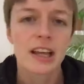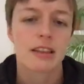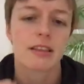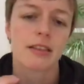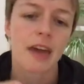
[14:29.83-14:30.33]

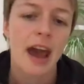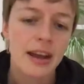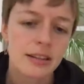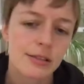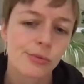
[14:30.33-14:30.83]

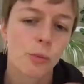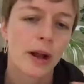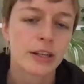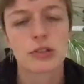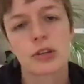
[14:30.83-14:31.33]
that's
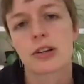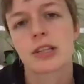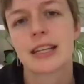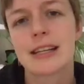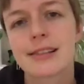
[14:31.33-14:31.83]
when you start
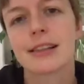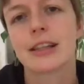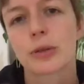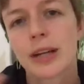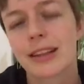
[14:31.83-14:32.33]
to easily
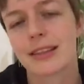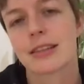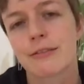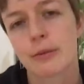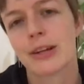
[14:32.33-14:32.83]
create this
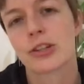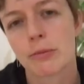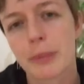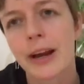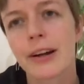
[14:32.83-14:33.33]

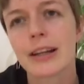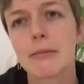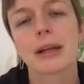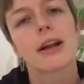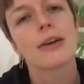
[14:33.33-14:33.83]
information parity.
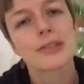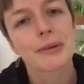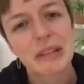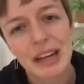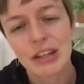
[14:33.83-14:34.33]
But it
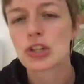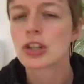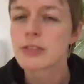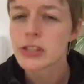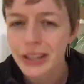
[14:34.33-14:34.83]
also, again,
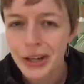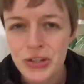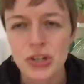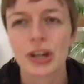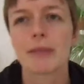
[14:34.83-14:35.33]
shifts the
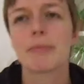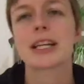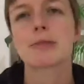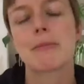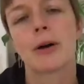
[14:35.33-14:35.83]
culture. It
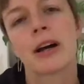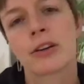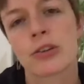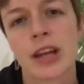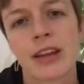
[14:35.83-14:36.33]
makes people
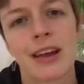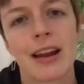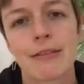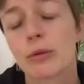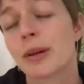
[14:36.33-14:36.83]
understand that
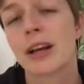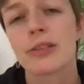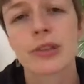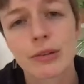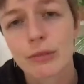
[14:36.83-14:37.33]
everyone
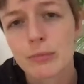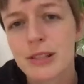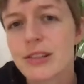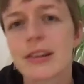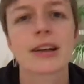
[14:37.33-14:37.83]
else in the room
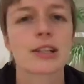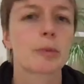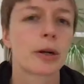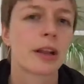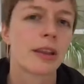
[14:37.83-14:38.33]
is an
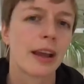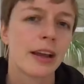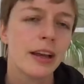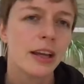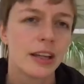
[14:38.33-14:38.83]
expert, and
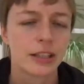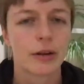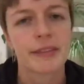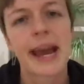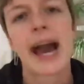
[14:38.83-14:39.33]
they
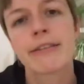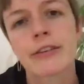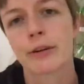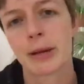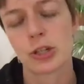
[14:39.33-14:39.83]
have
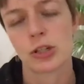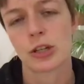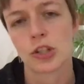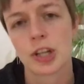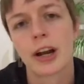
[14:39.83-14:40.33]
information to
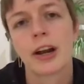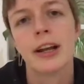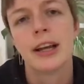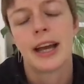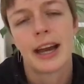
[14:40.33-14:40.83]
share.
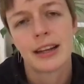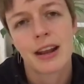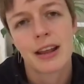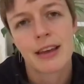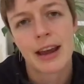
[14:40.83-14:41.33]

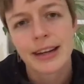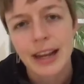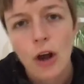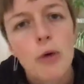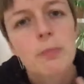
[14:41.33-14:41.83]
And that,
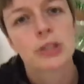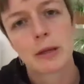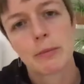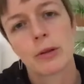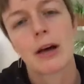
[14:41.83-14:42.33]
again, opens
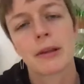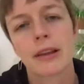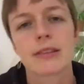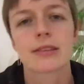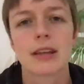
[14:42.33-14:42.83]
people up and
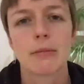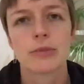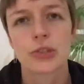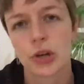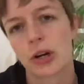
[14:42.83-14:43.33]
lets them
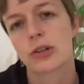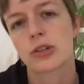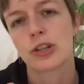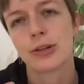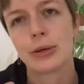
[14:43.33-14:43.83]
start
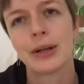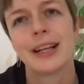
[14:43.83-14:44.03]
to